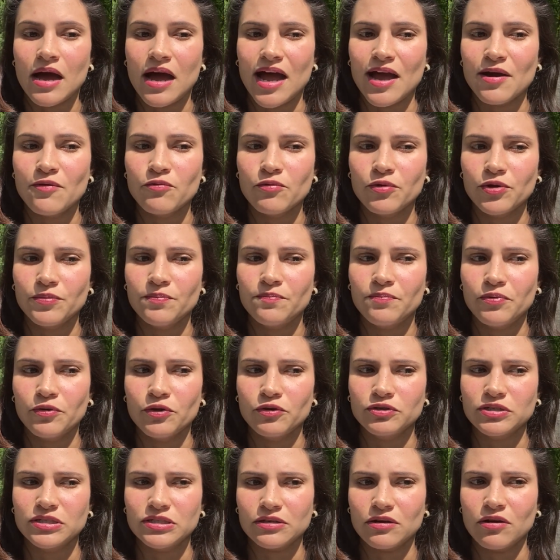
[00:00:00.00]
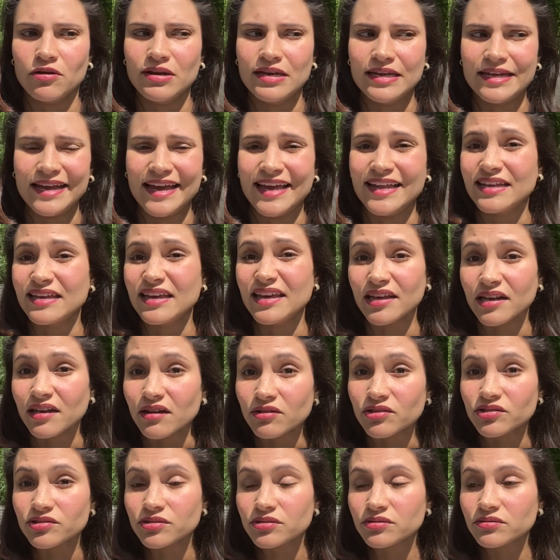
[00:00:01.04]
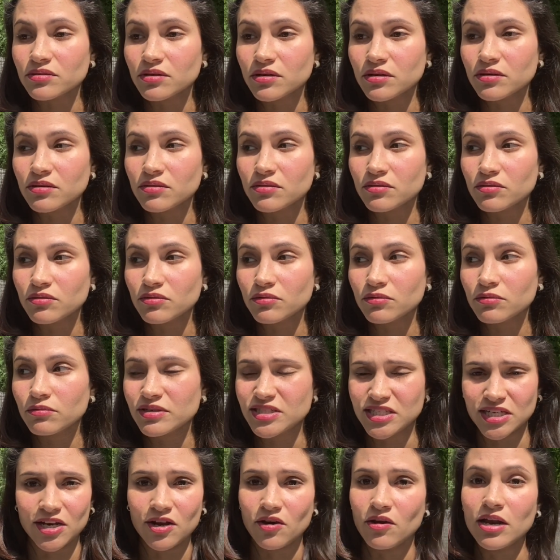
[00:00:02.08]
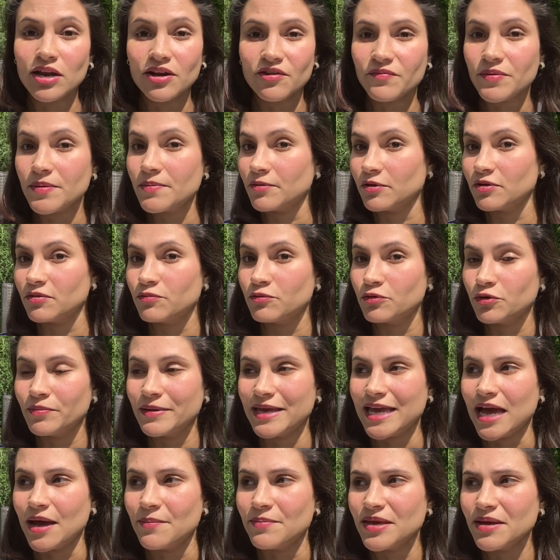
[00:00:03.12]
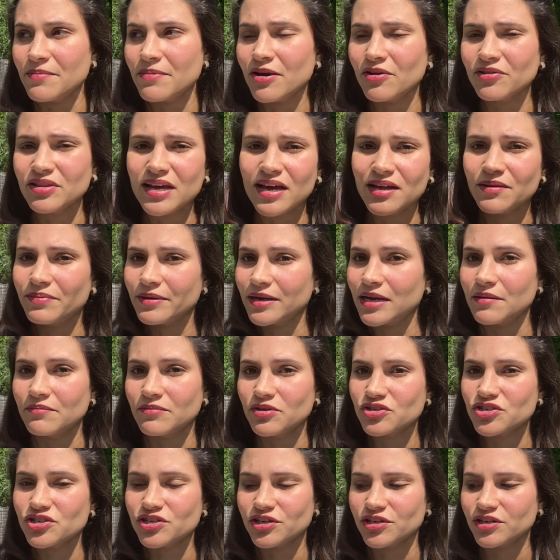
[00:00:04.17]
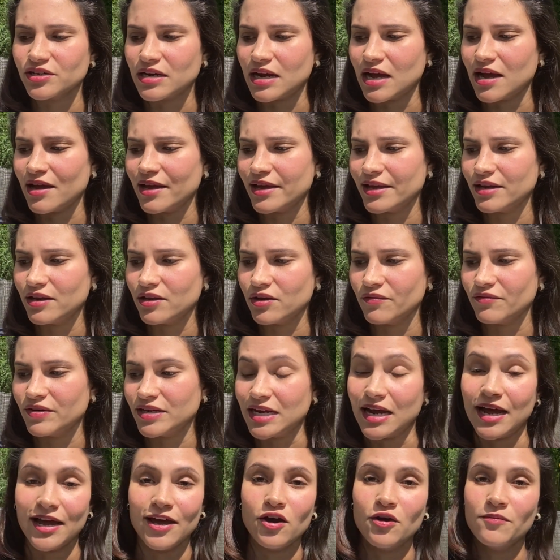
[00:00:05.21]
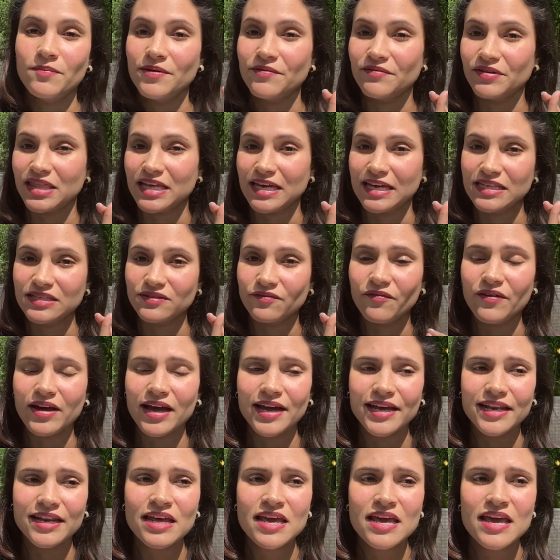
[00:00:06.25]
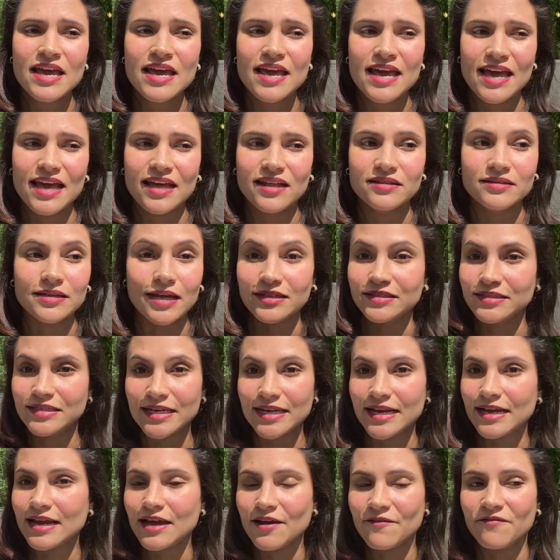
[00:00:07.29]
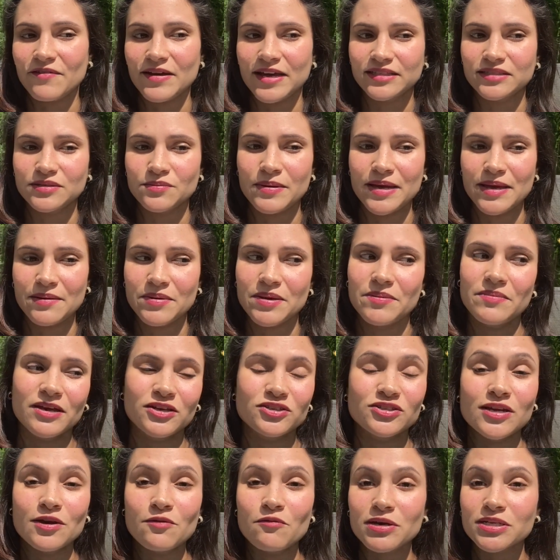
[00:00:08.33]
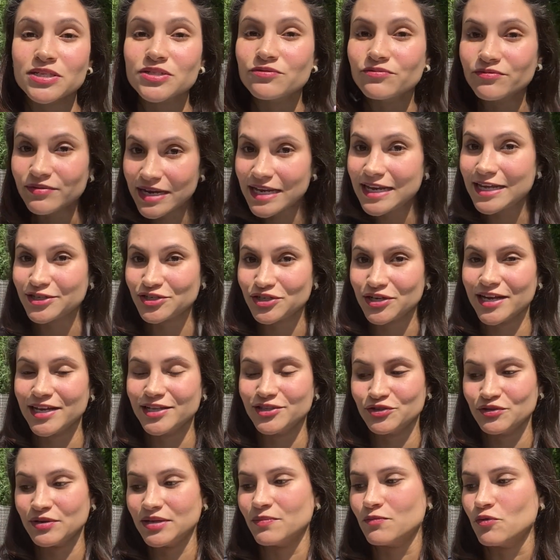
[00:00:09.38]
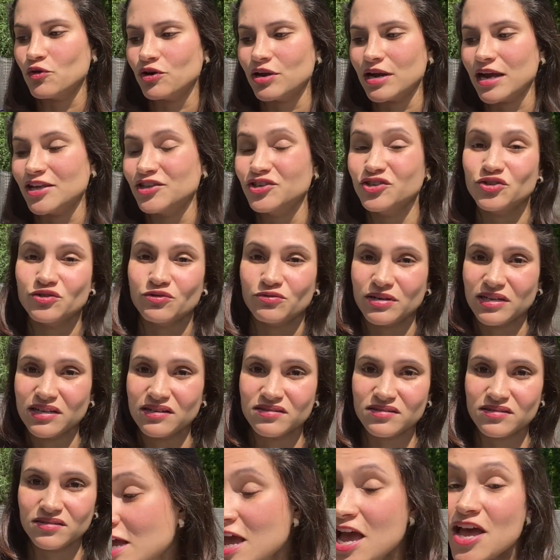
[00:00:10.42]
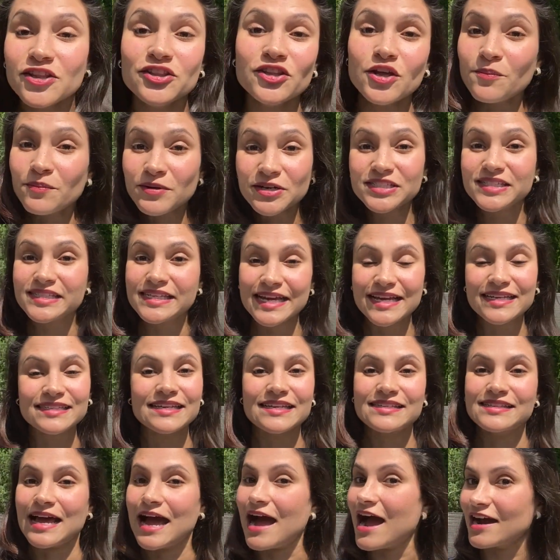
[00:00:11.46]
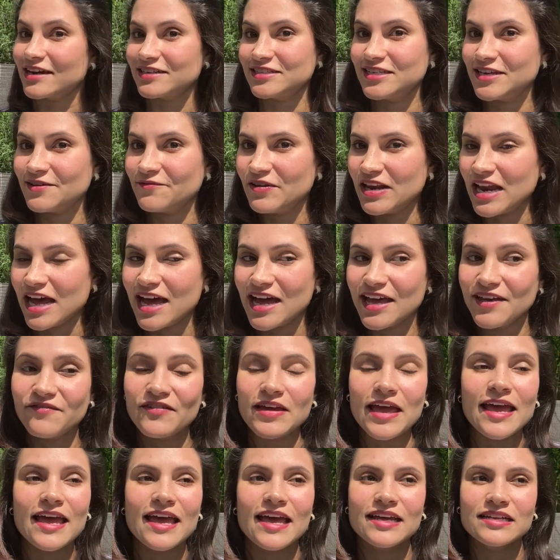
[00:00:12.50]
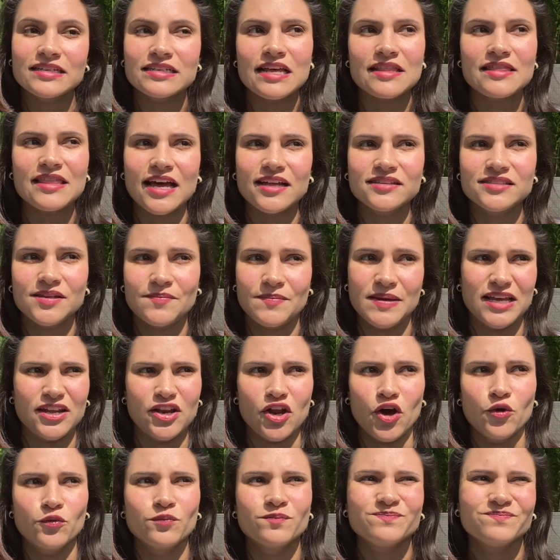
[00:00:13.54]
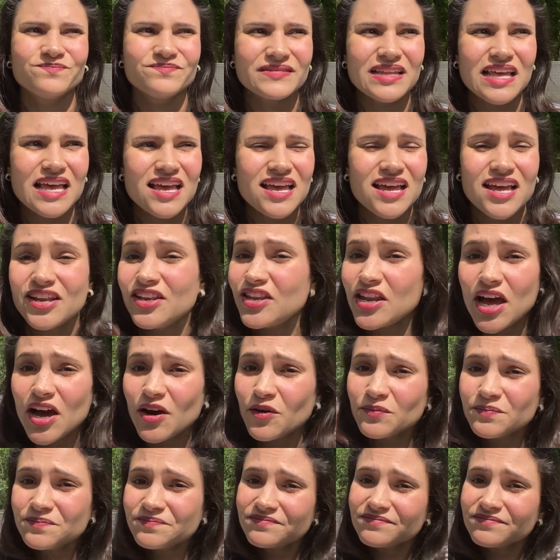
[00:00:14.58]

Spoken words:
would put only 8 kilos, which I know a lot of people would be happy about that, but I'm not sure I love it. I hope everything is fine and that didn't affect the baby because I was really trying to eat more. I just couldn't. Number 6 is active life, and that's a big no. No.